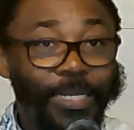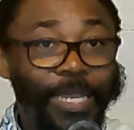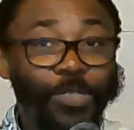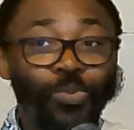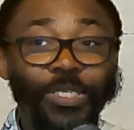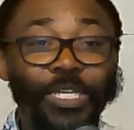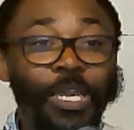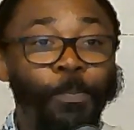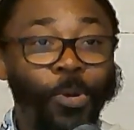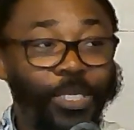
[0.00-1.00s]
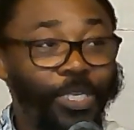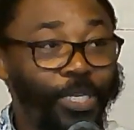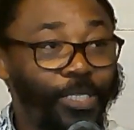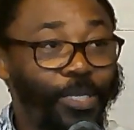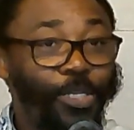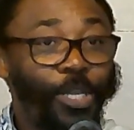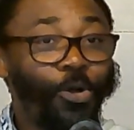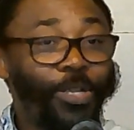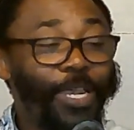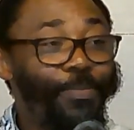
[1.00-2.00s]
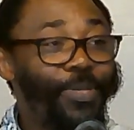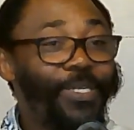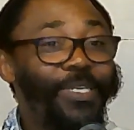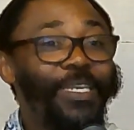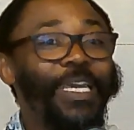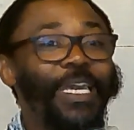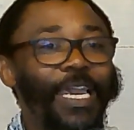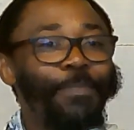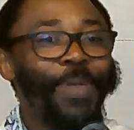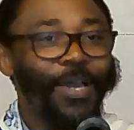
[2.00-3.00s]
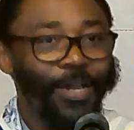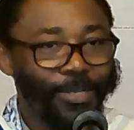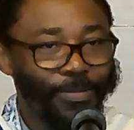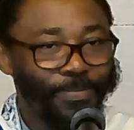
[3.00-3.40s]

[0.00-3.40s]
There's one thing in politics. They call them the kingmaker.